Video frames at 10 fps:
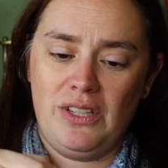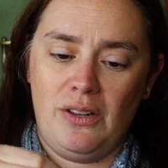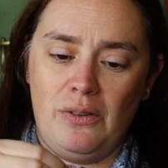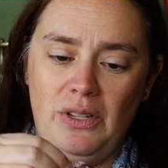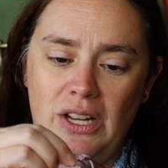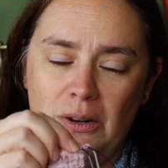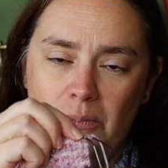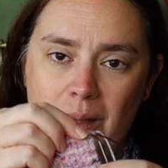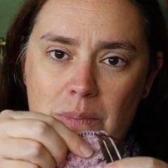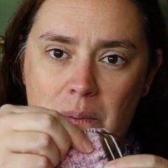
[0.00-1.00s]
So, you know,
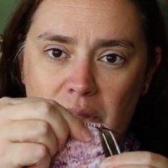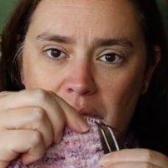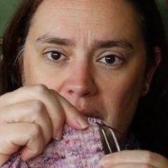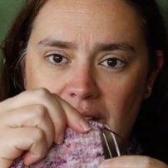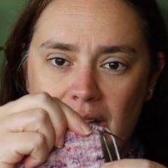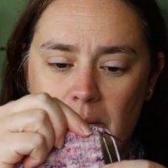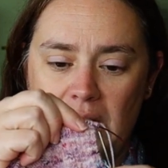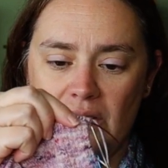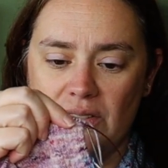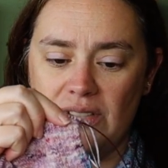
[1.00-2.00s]
maybe about 3
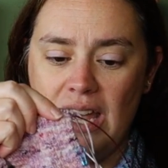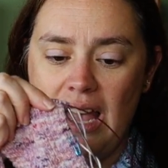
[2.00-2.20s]
centimeters.